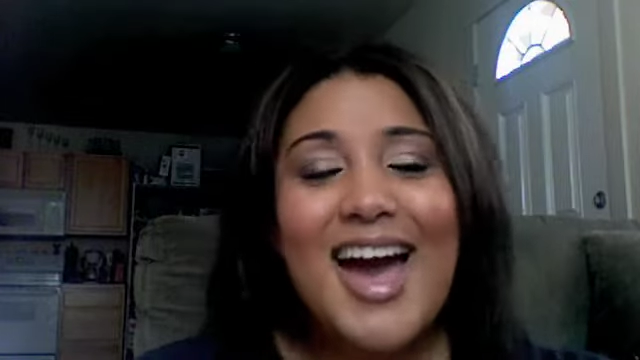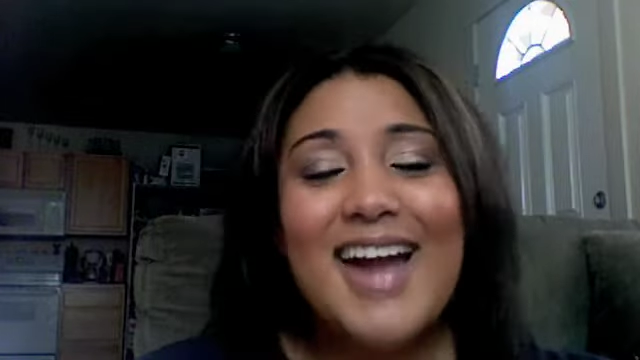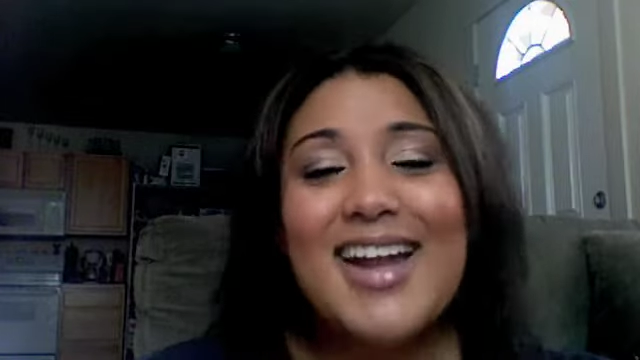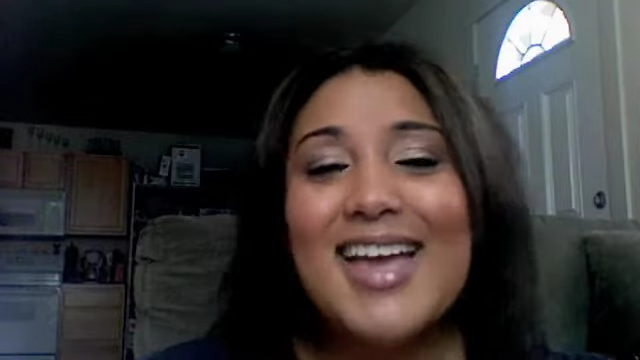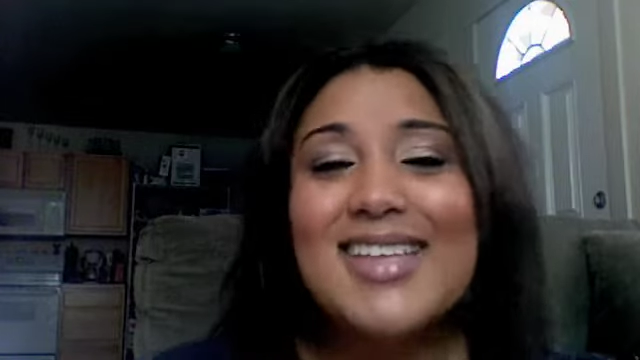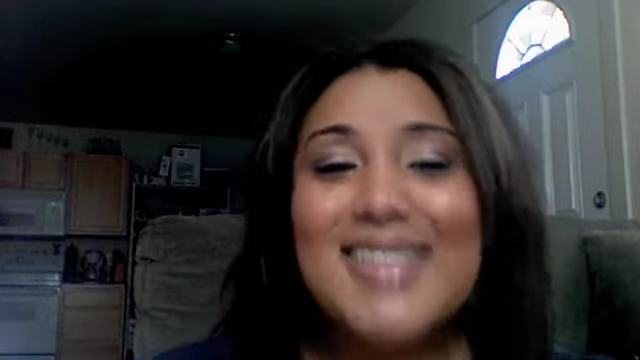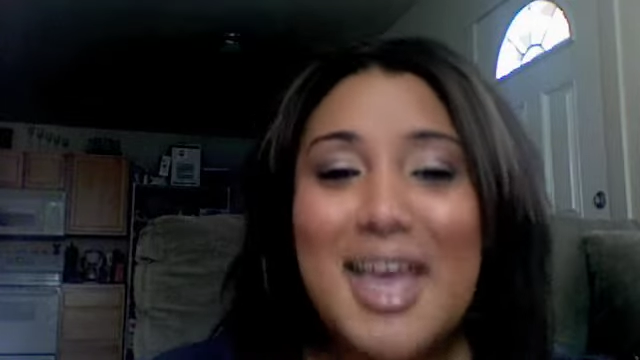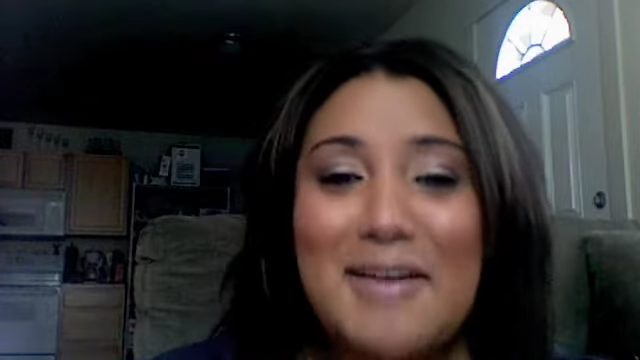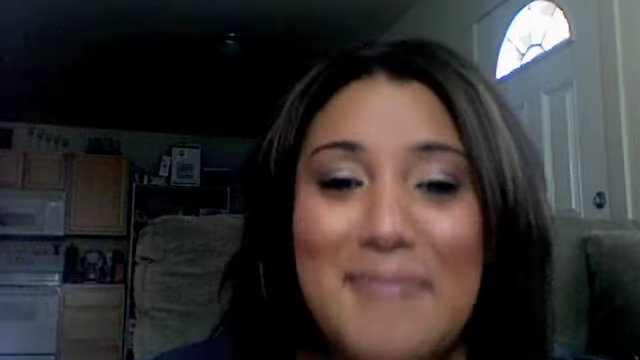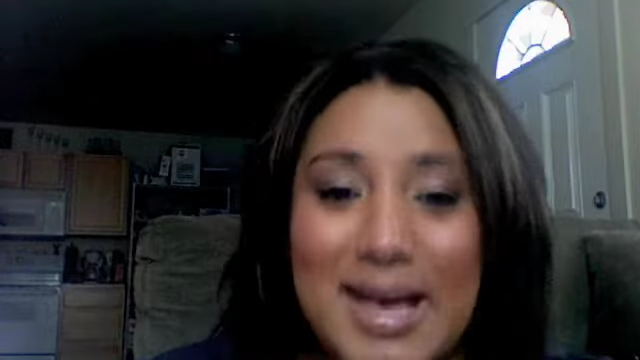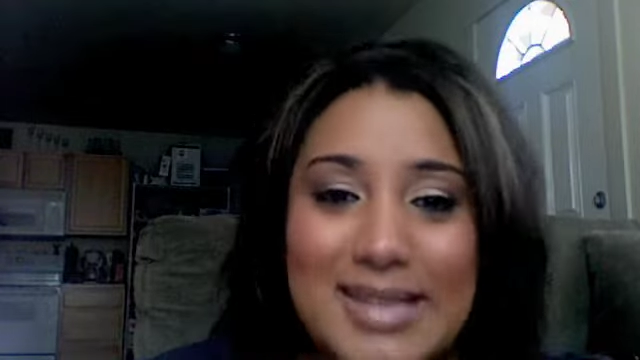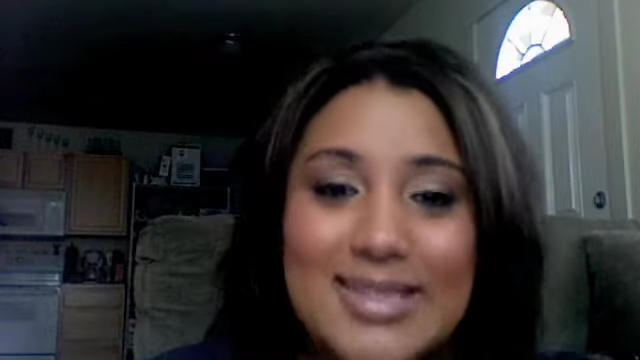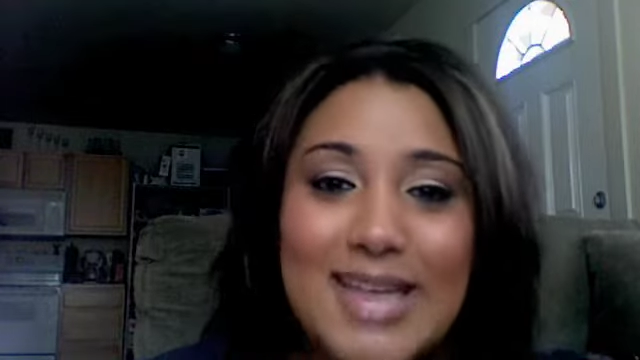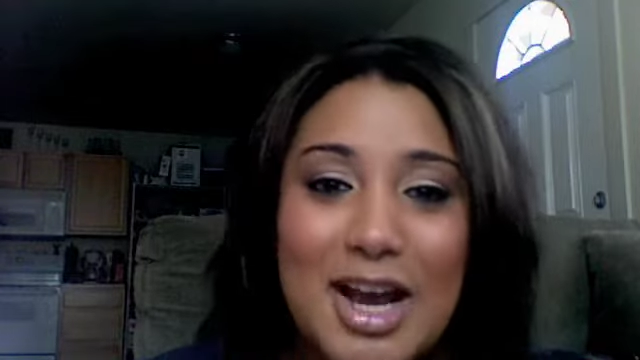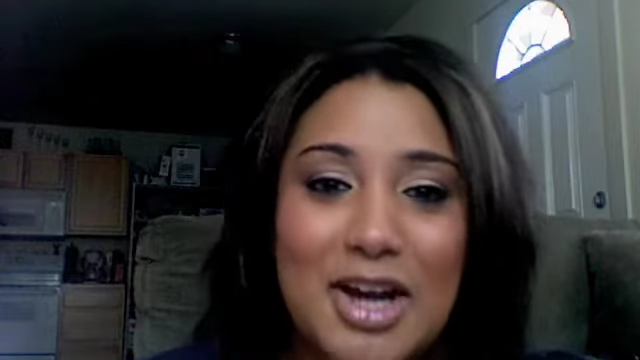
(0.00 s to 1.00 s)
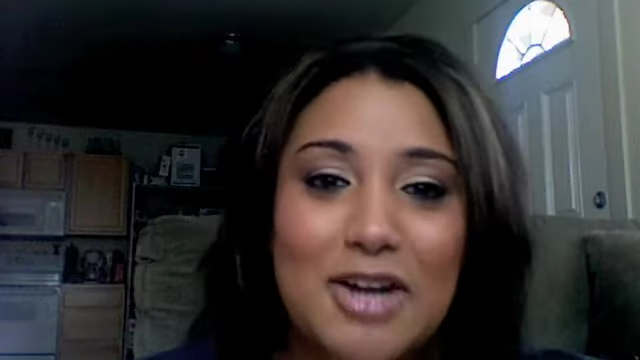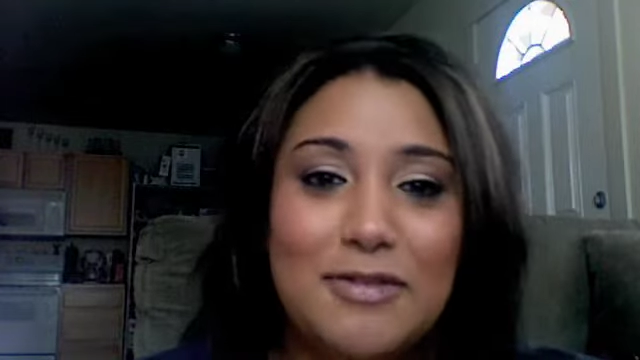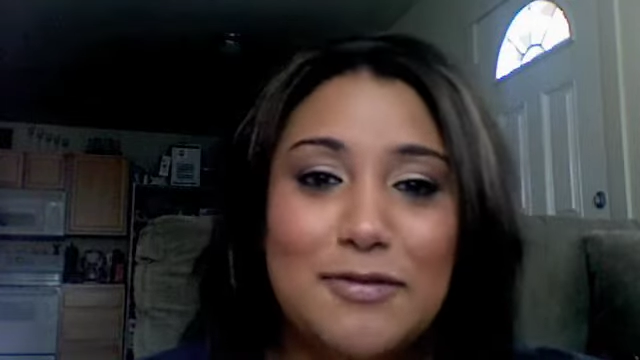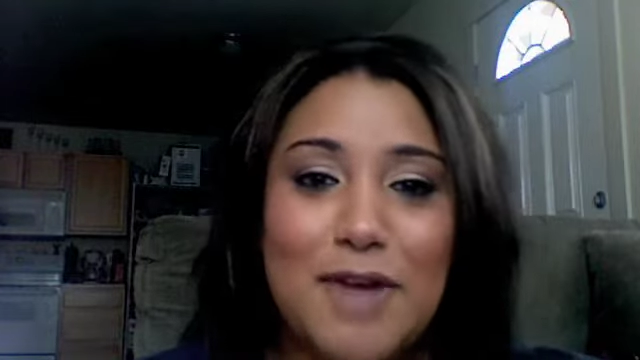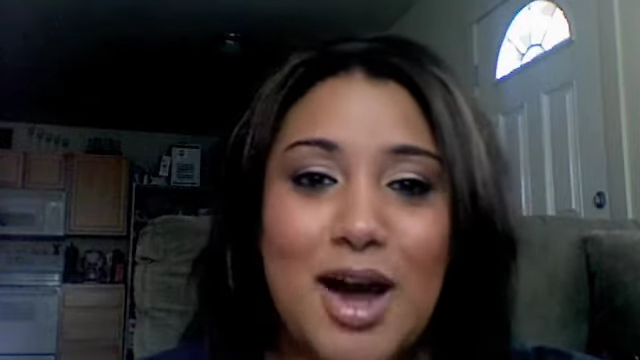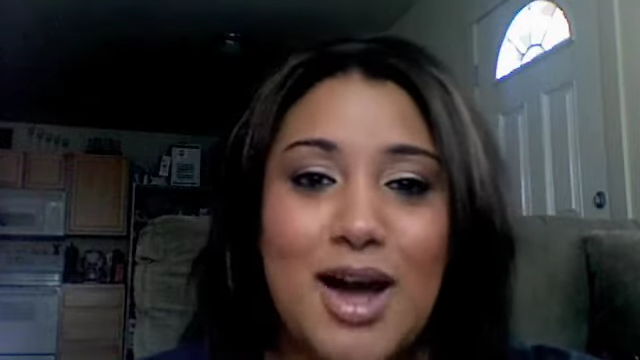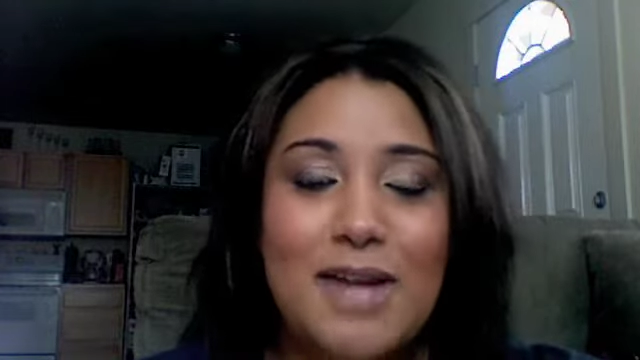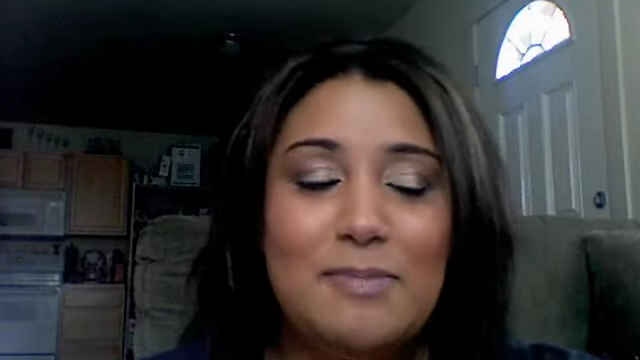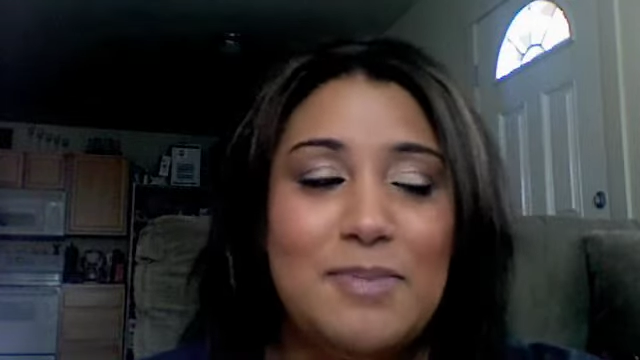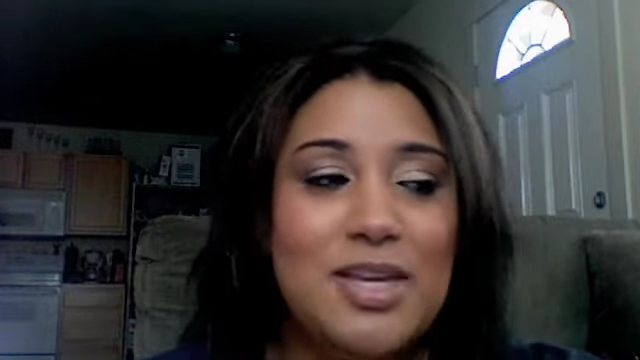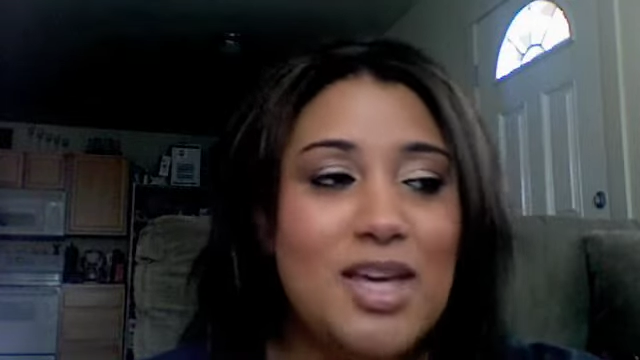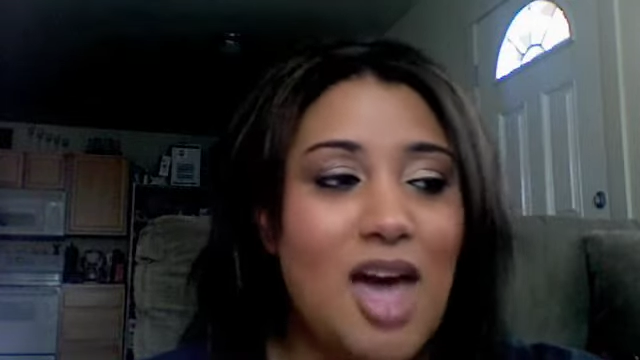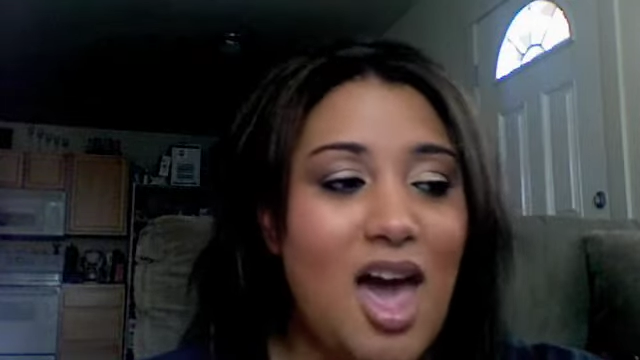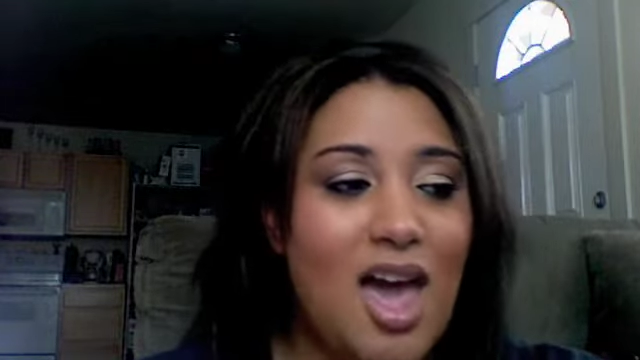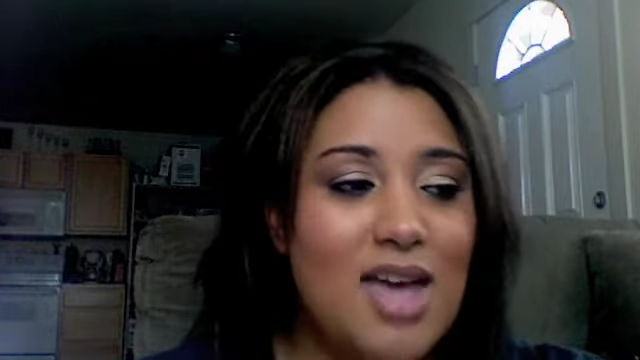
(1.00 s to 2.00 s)
and I say mascara fraud
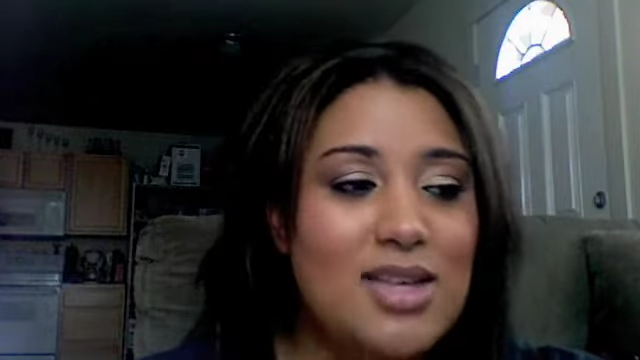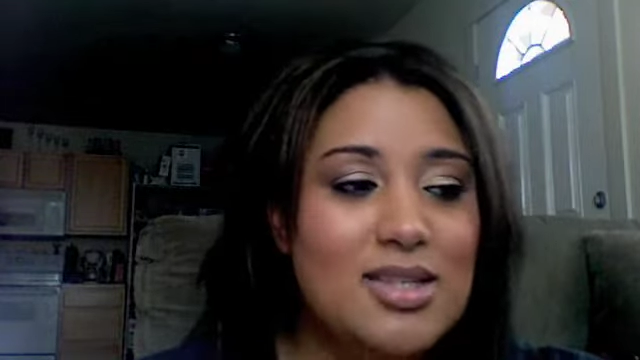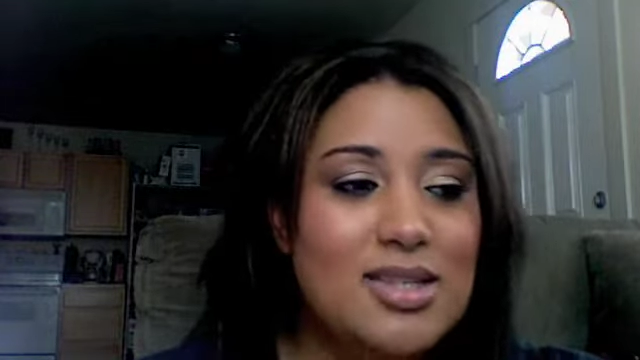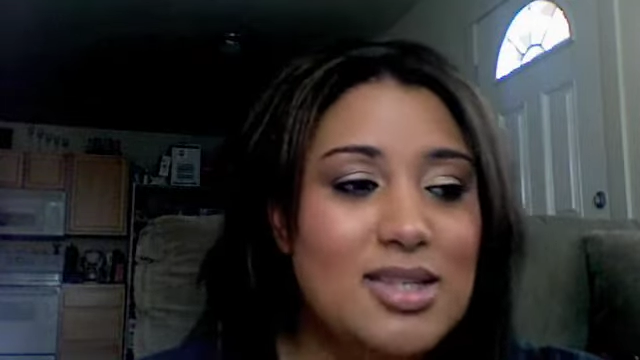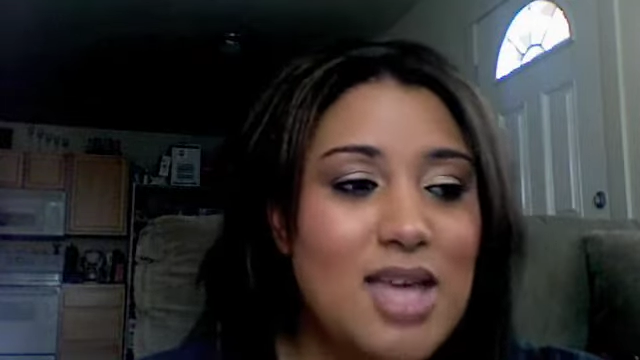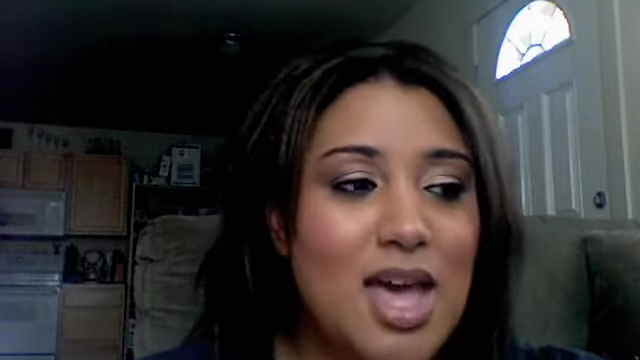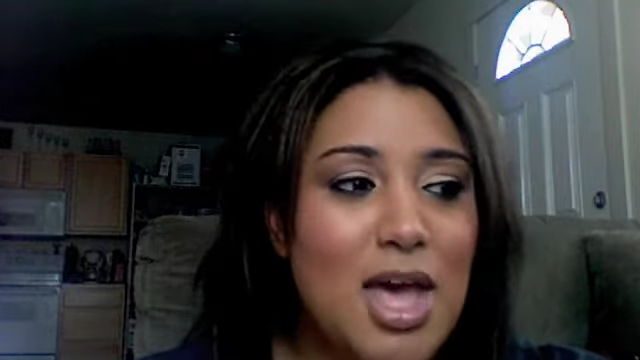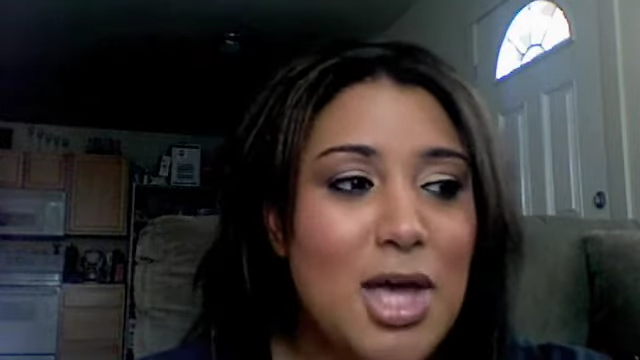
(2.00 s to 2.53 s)
because